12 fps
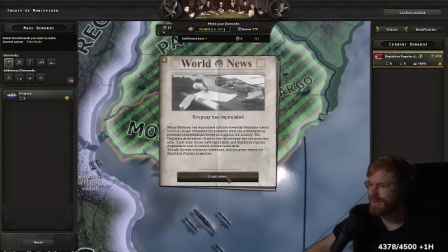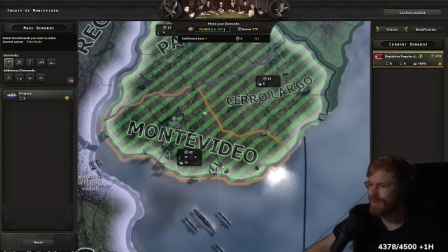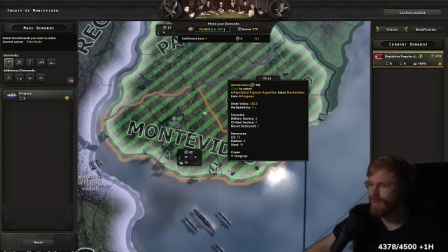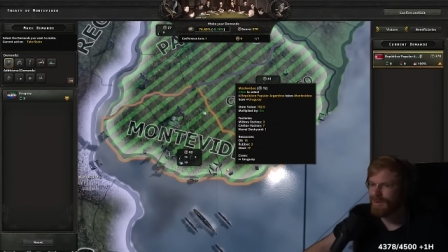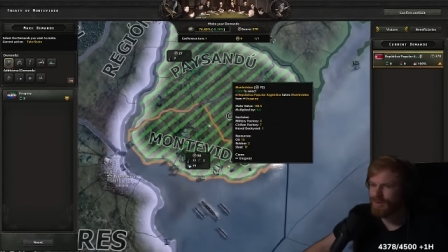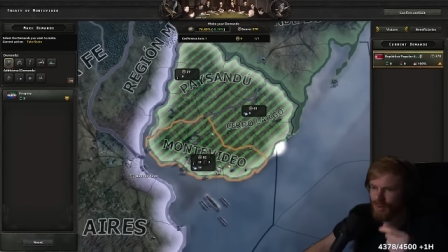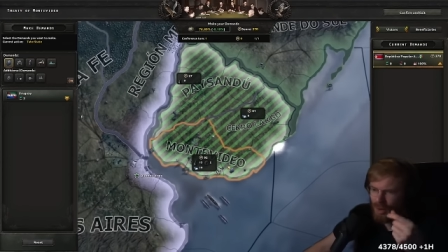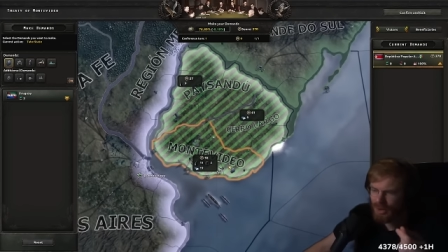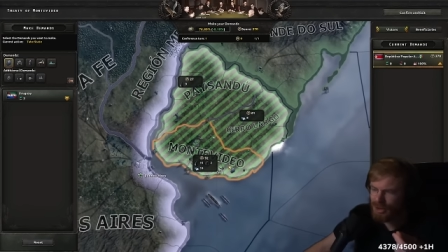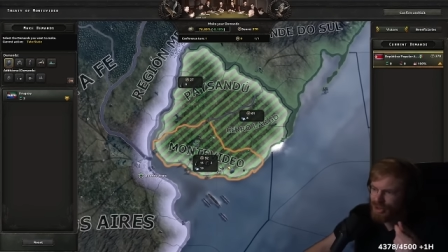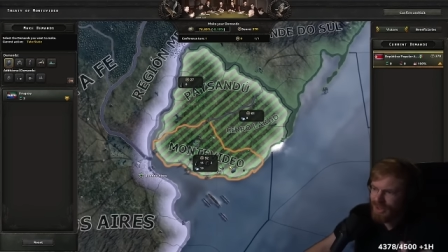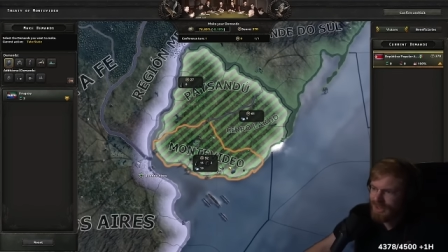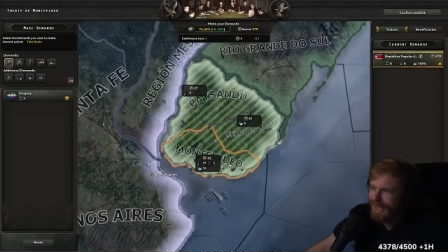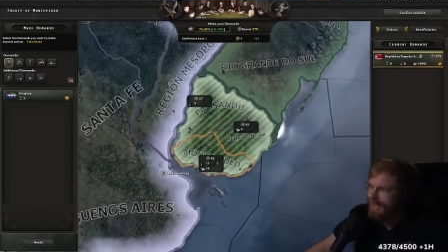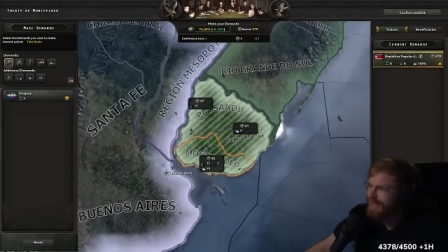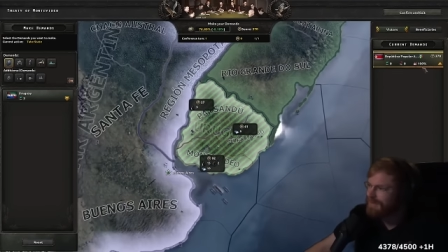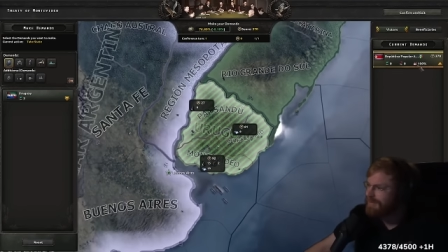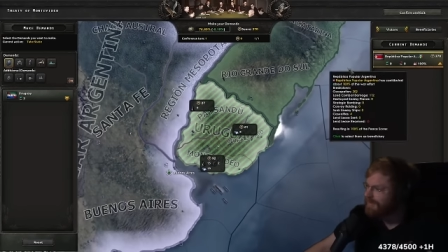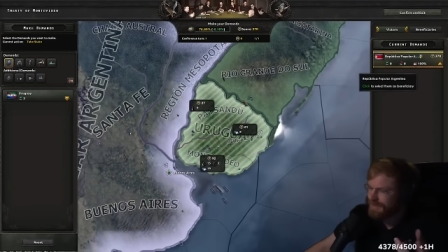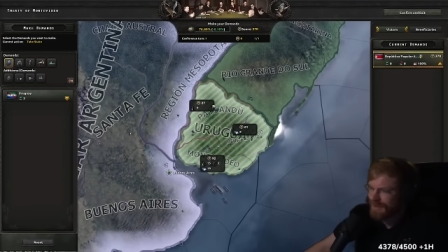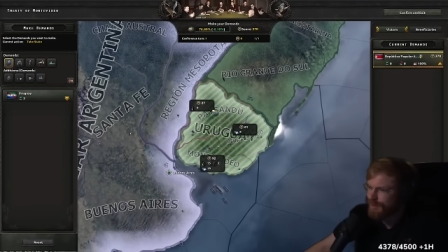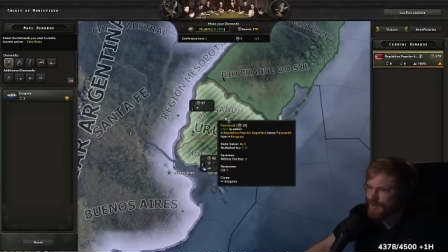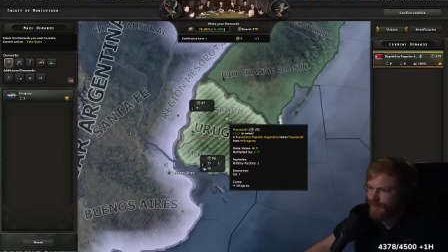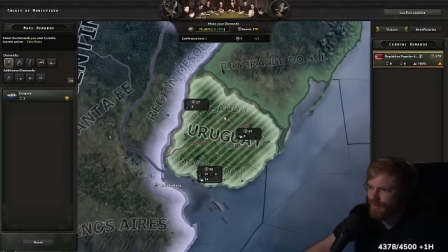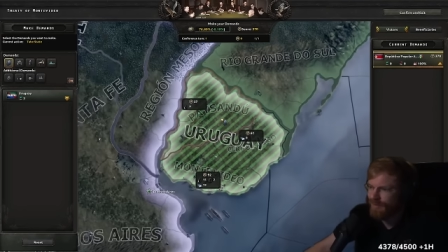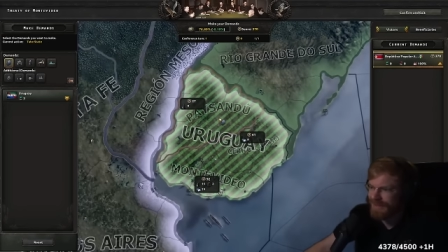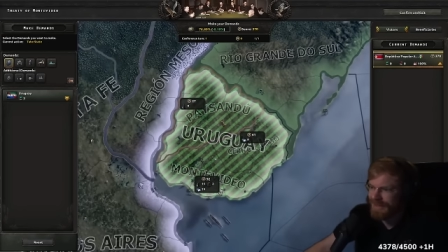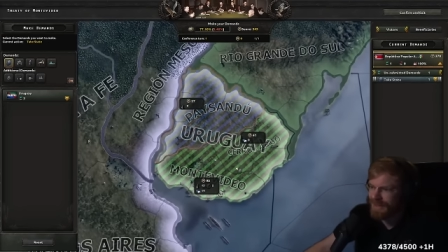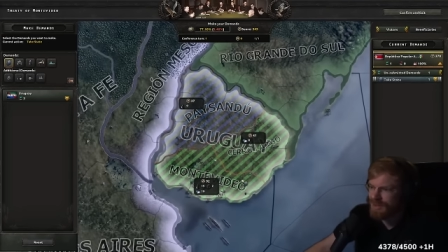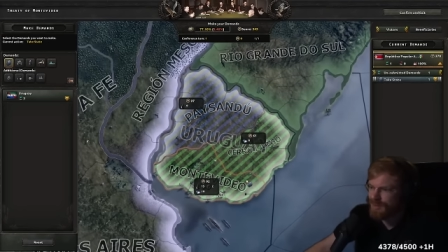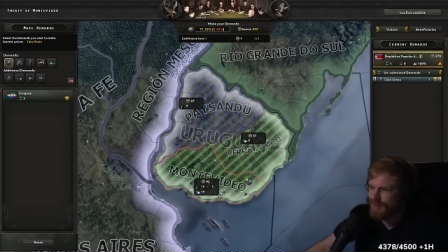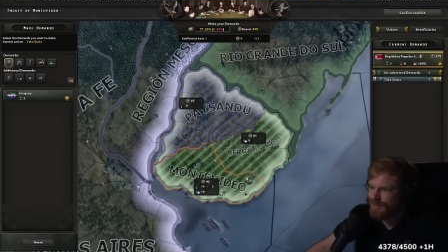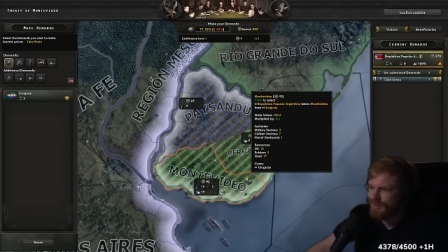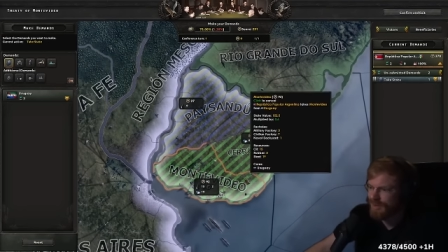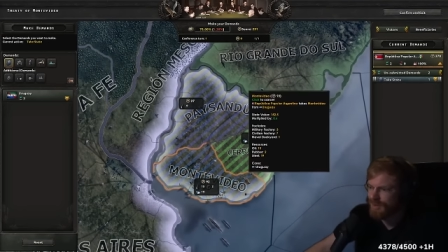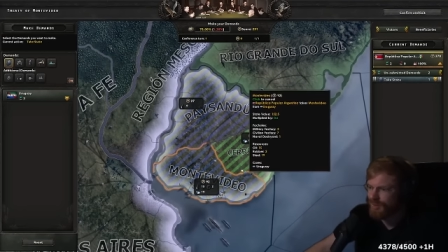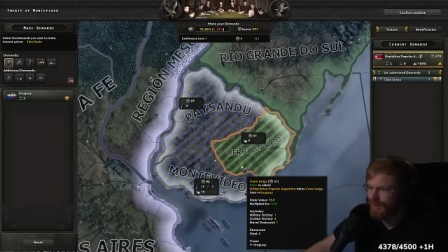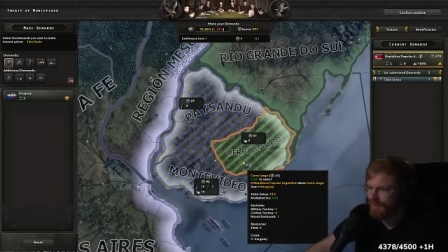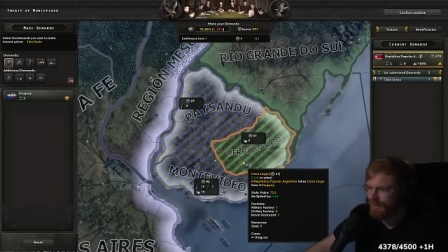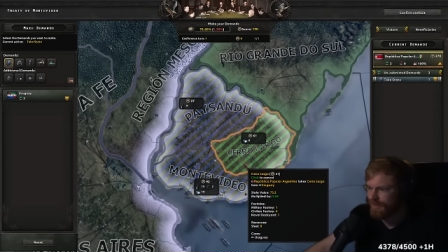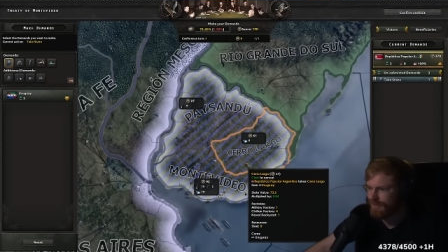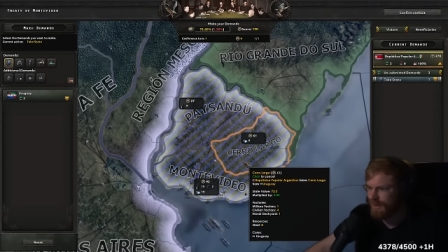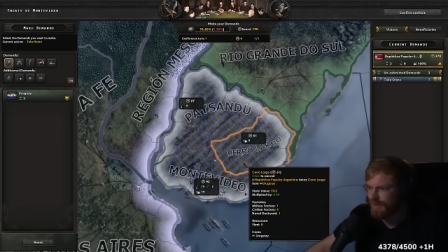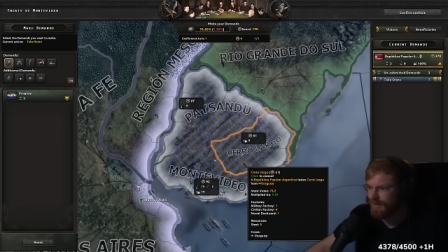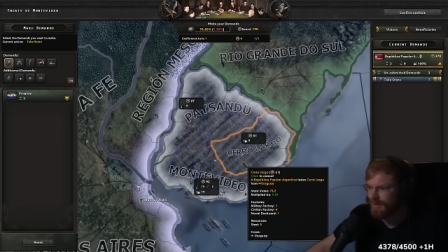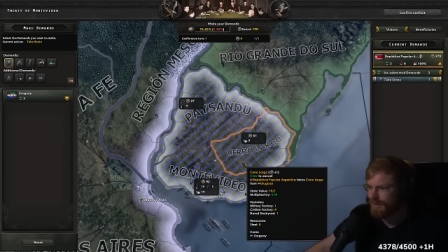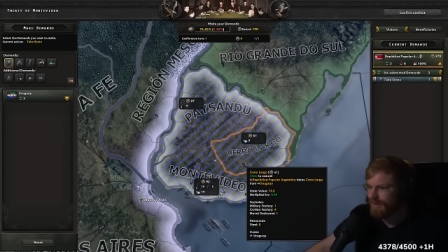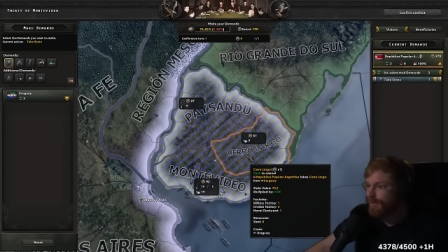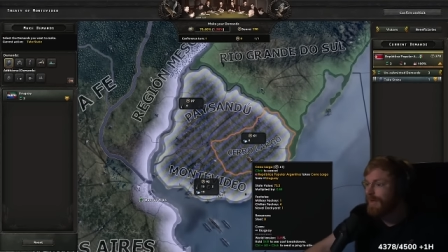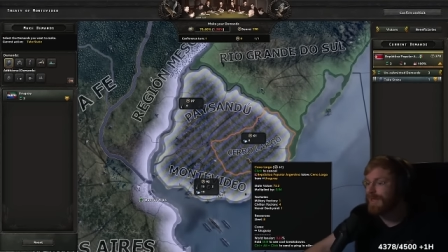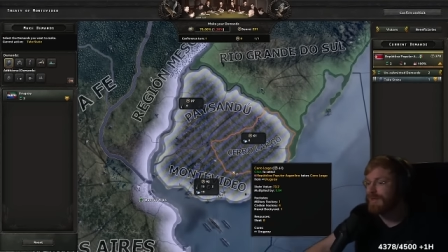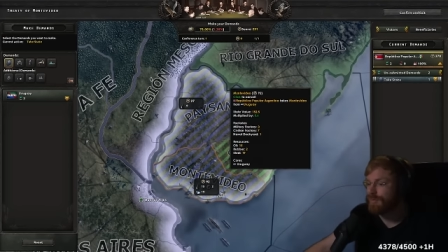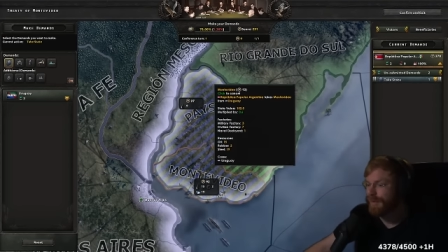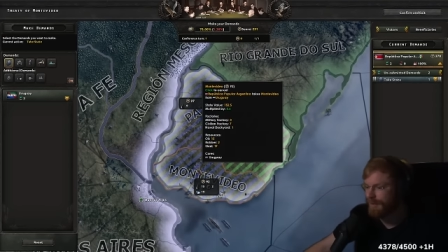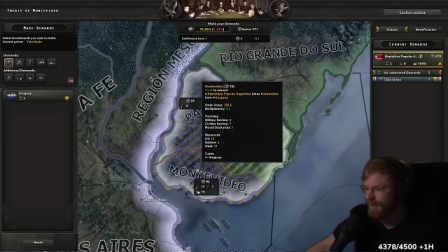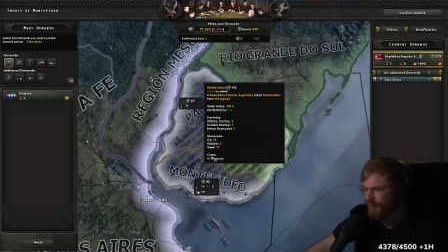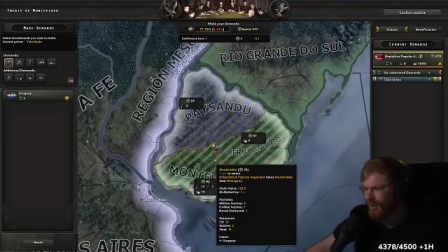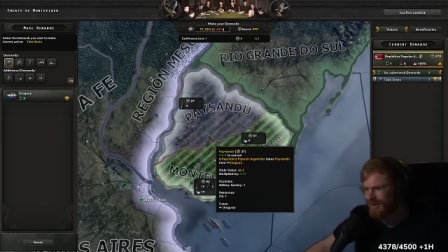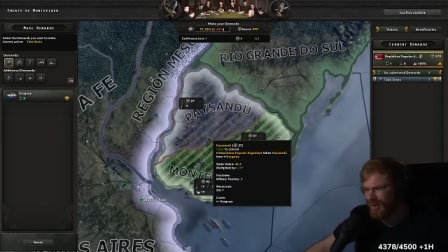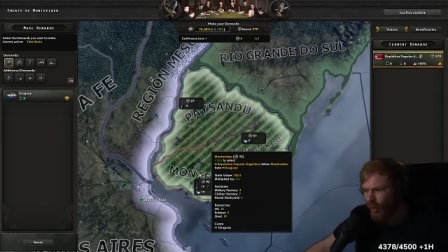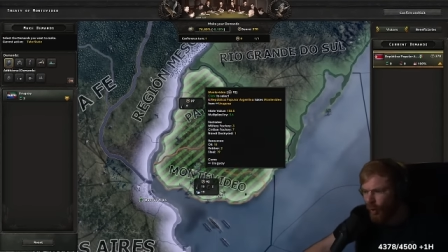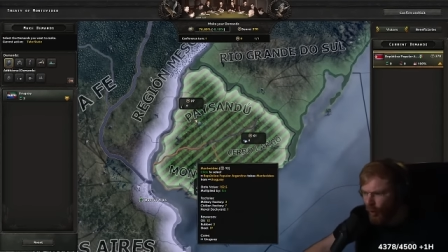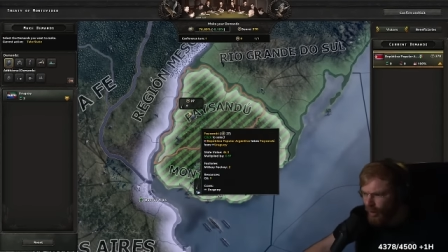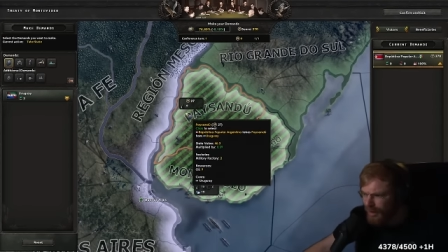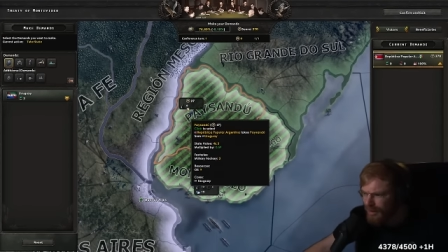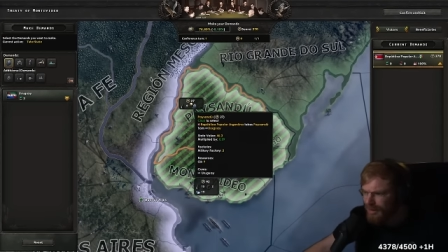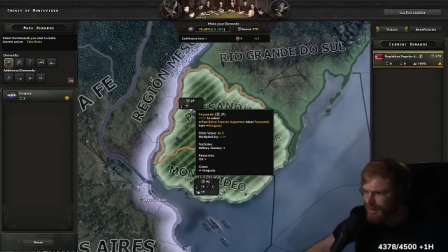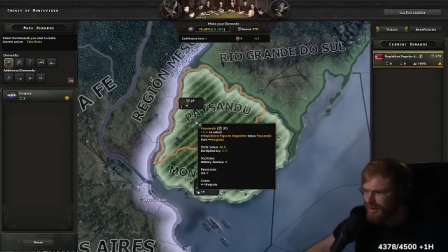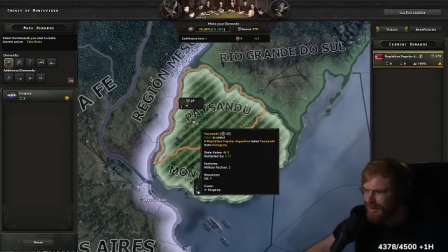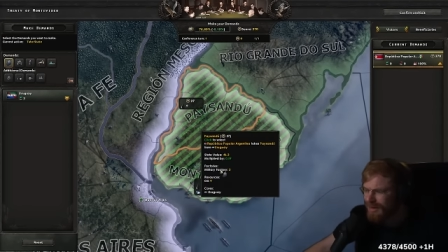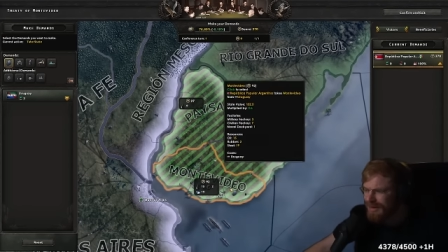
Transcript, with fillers: Why are you talking shit? I got... That was perfect. I got so much fucking training out of that. Wait, I need to puppet. Oh, the oil!